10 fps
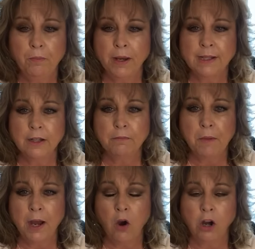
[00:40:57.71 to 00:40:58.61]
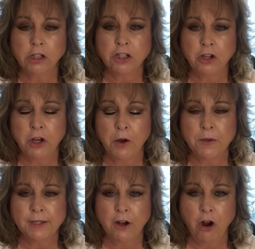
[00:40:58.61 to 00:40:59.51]
My art studio
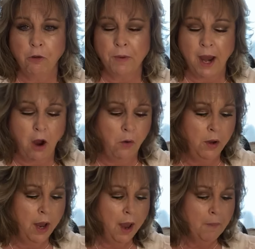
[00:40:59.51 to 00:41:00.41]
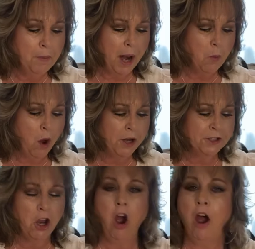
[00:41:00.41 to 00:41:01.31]
is at home now, but I wanted
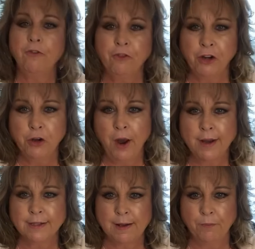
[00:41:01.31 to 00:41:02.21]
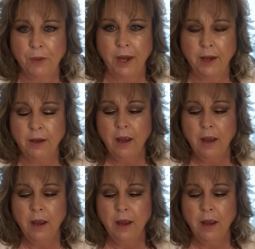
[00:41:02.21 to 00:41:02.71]
to offer you guys something.